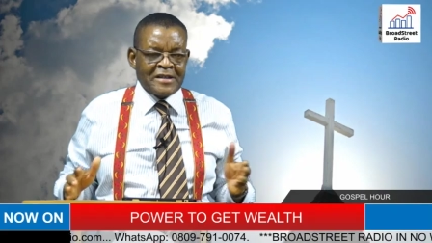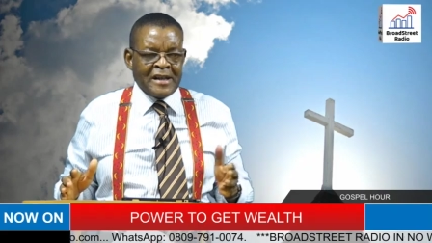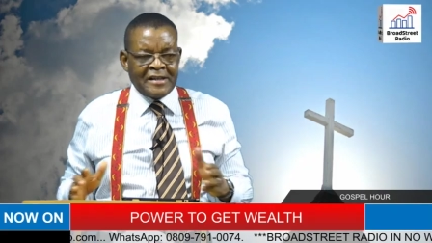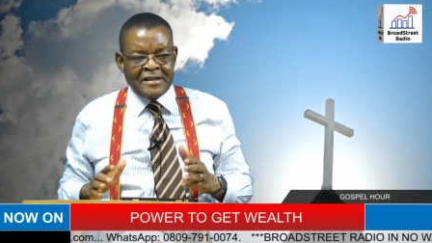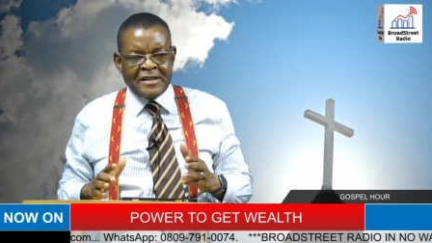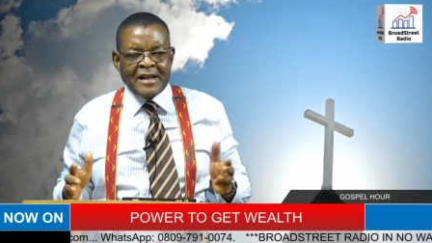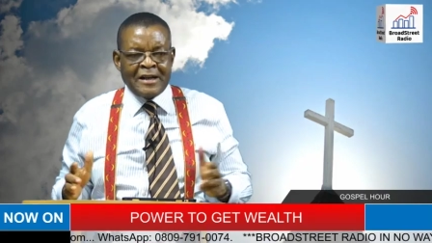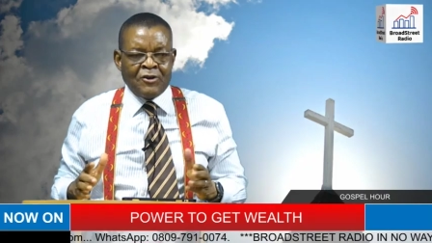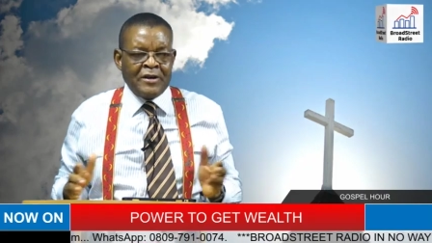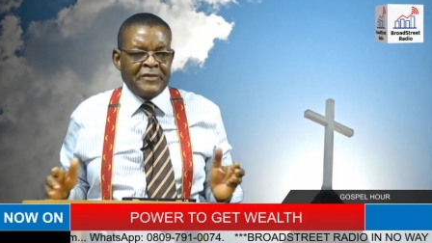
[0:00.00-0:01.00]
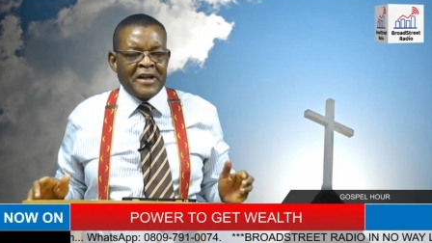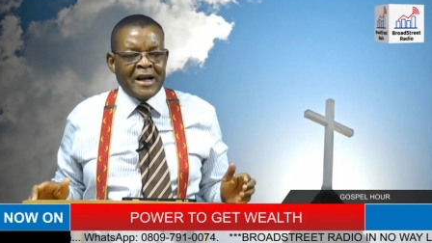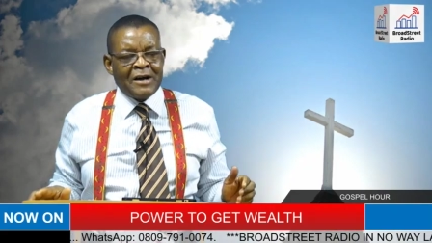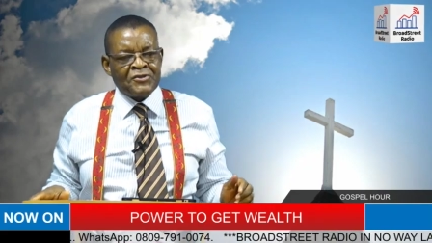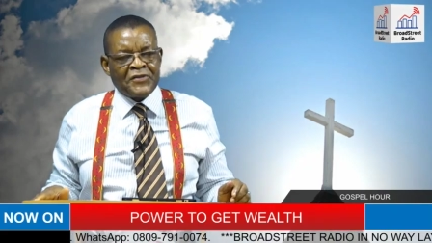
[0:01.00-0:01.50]
these days i don't leave the
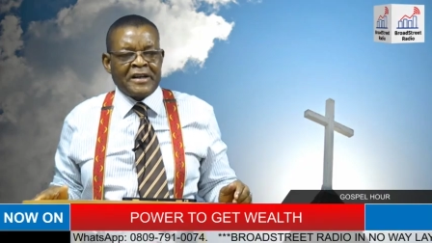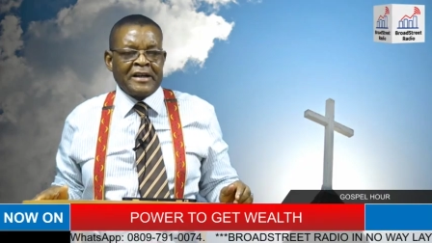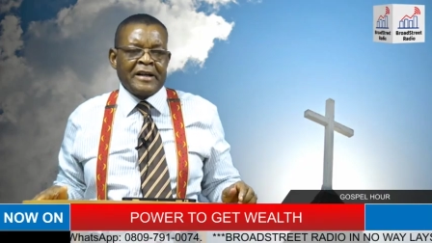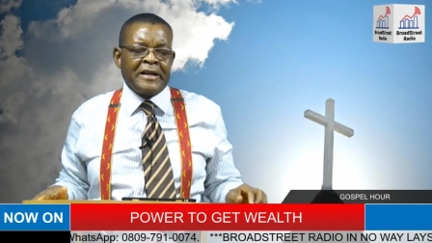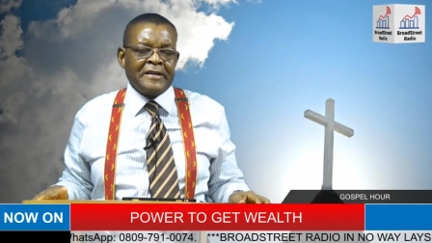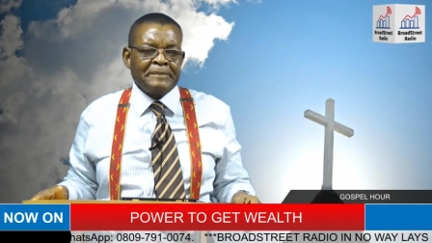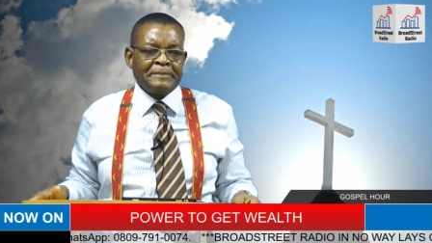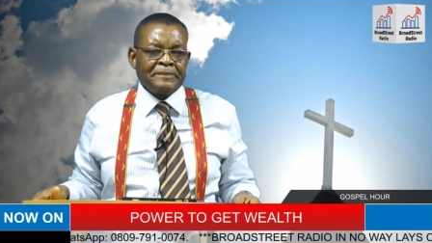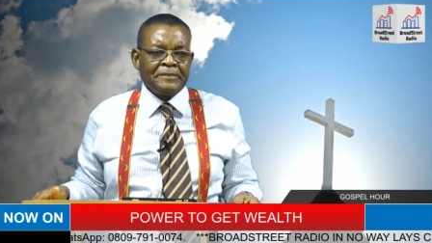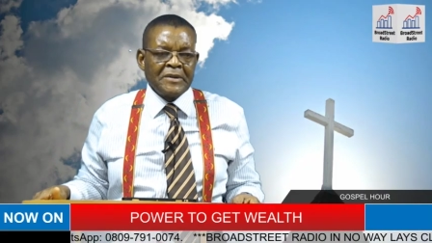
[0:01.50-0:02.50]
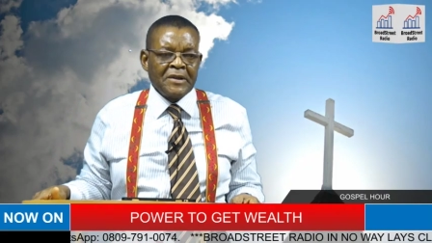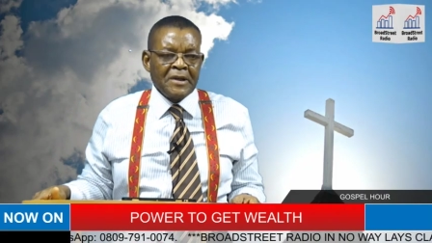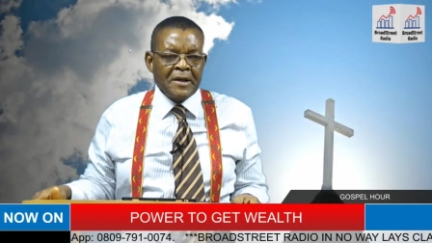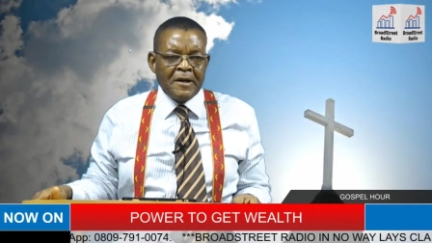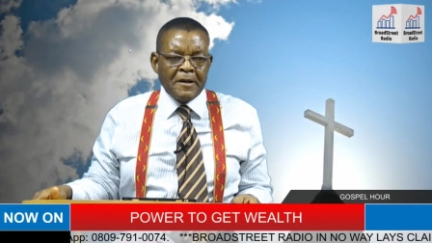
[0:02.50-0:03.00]
house very early
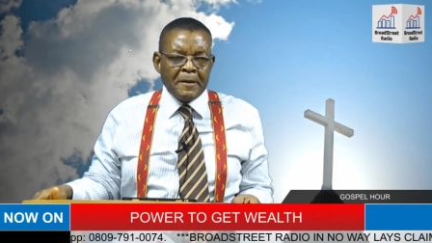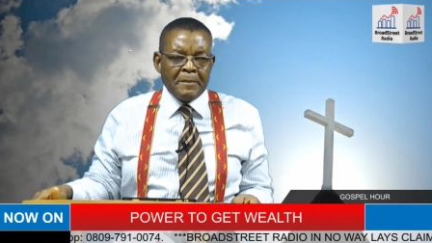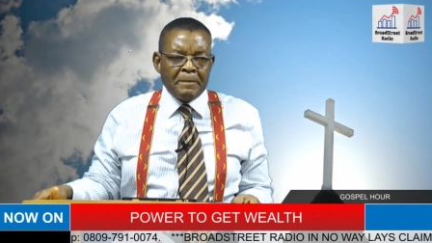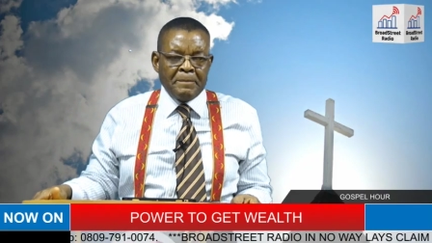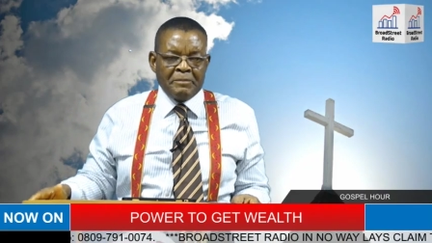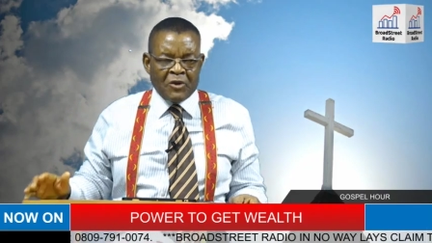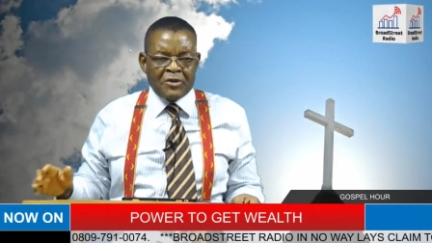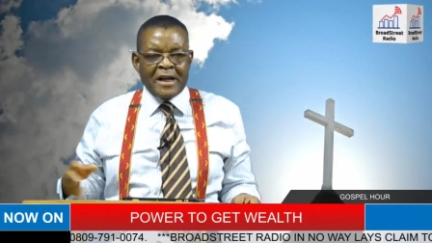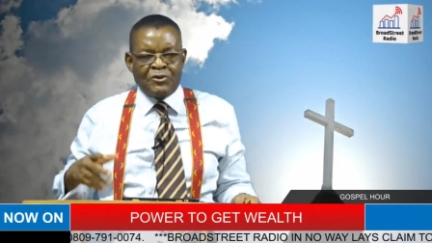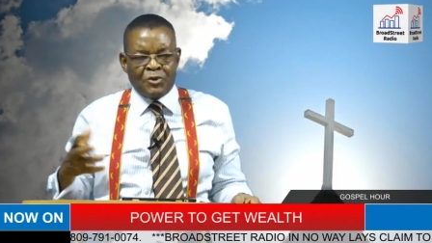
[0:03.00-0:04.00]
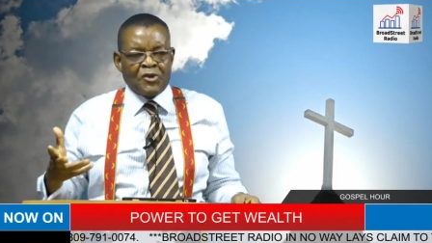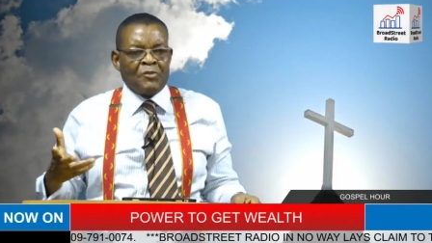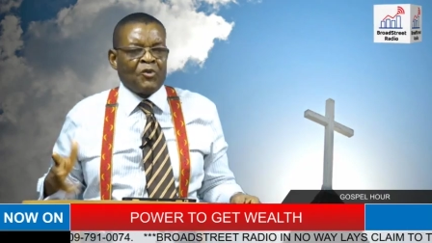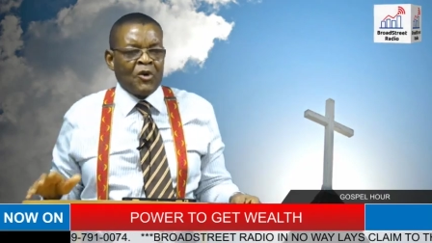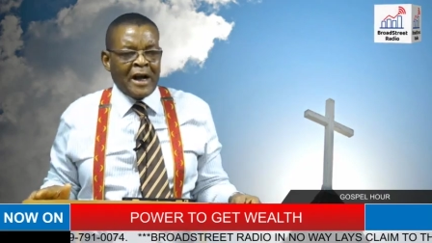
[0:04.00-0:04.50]
because i do some
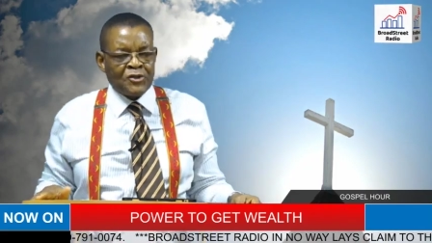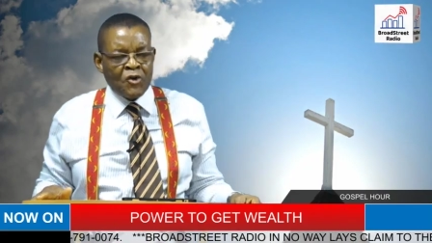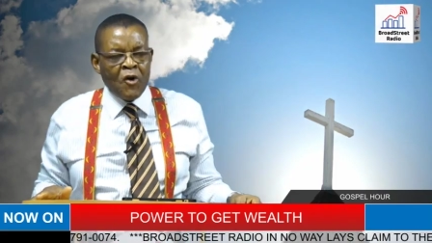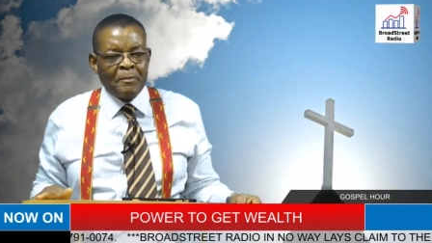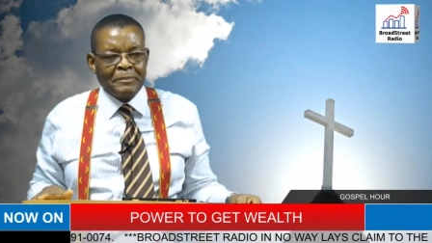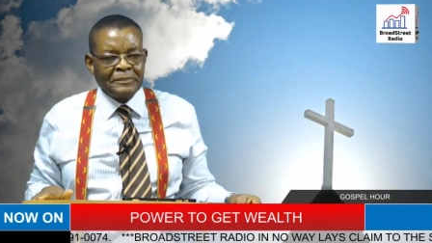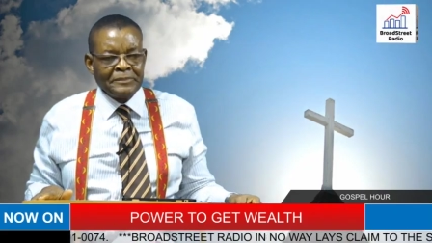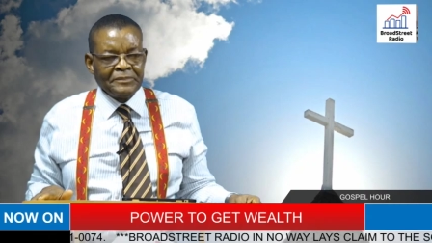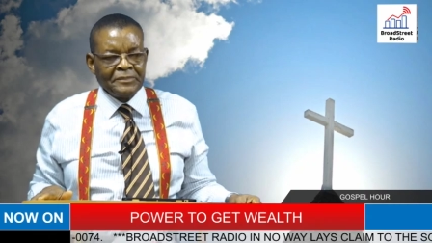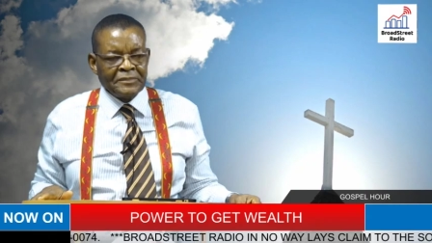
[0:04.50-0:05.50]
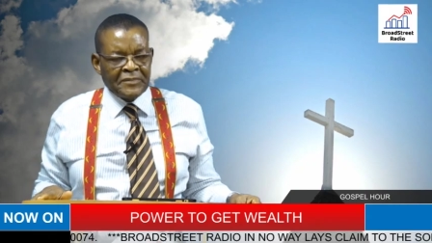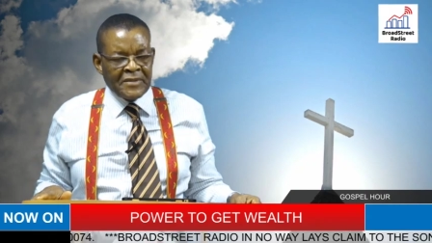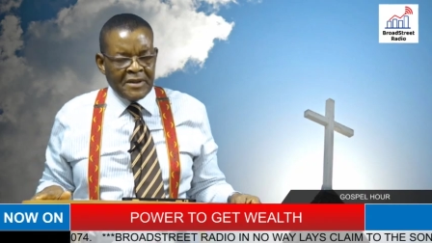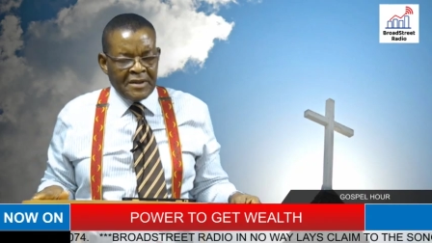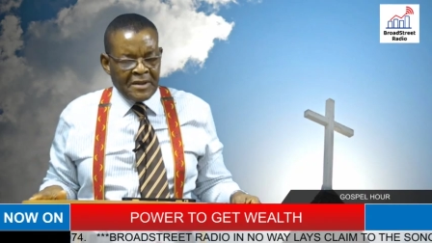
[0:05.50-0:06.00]
work at home
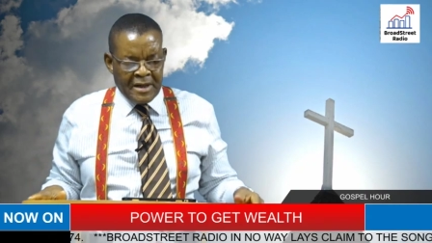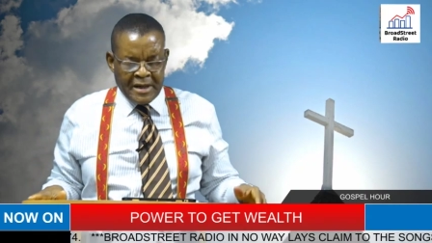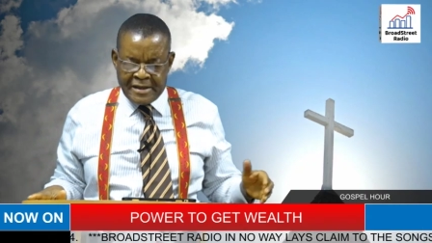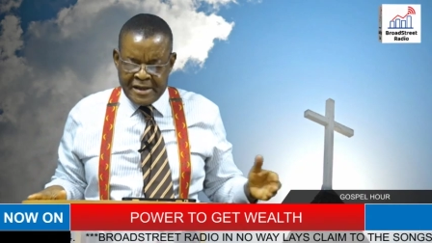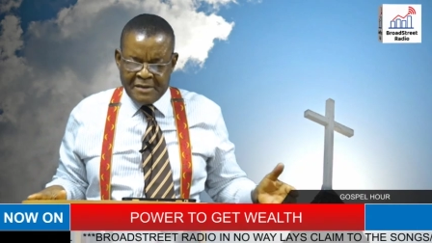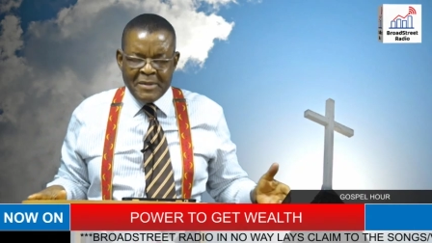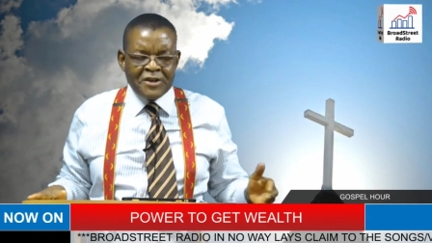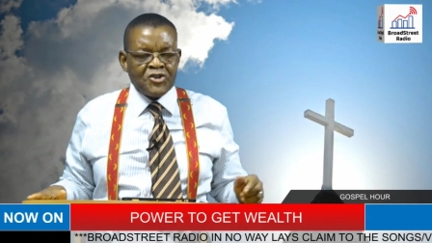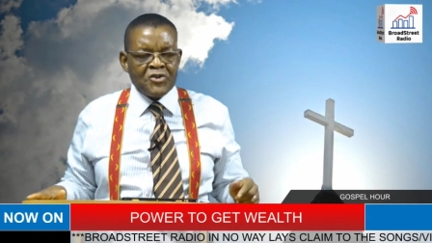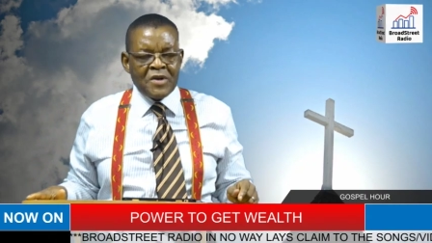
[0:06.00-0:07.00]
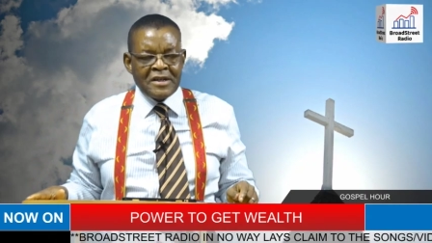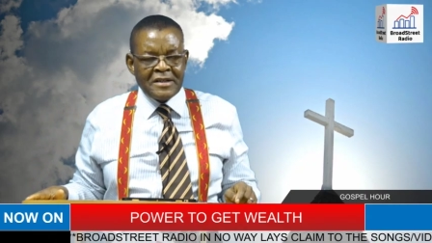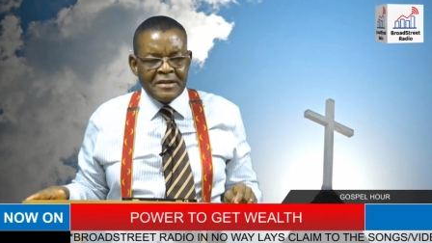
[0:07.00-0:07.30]
I take my shower.